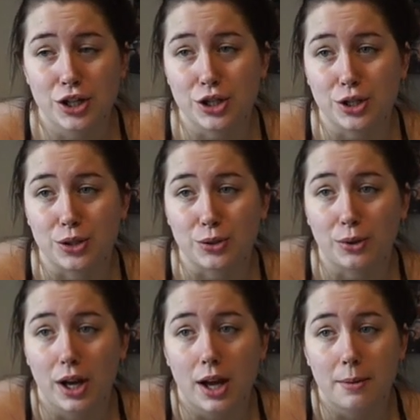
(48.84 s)

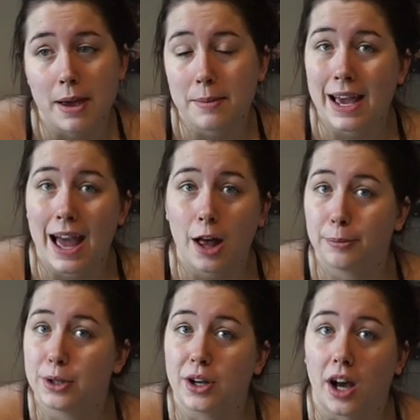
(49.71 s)
to maybe
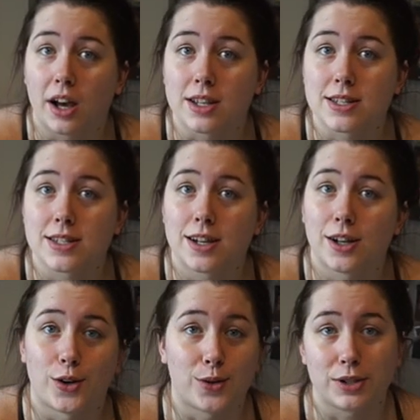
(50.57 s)
help you guys
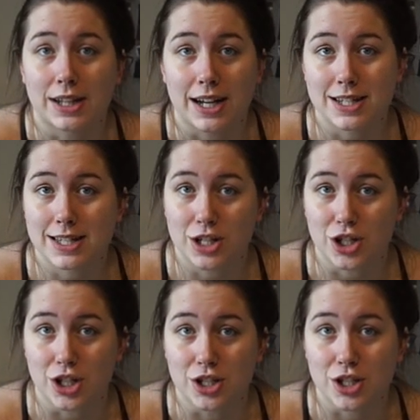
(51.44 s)
along with that
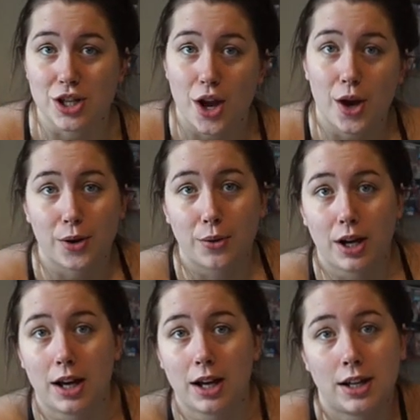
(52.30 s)
decision. So
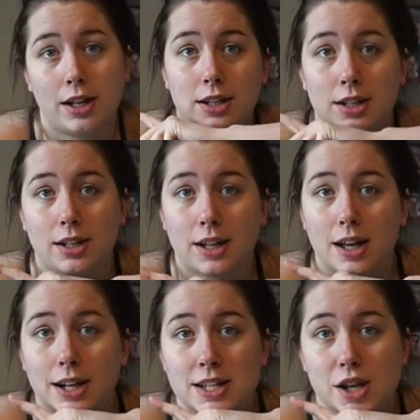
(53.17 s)

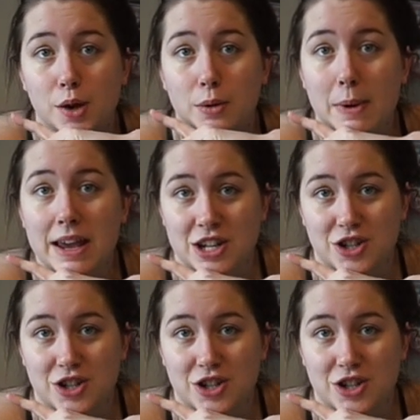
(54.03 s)
let's go with my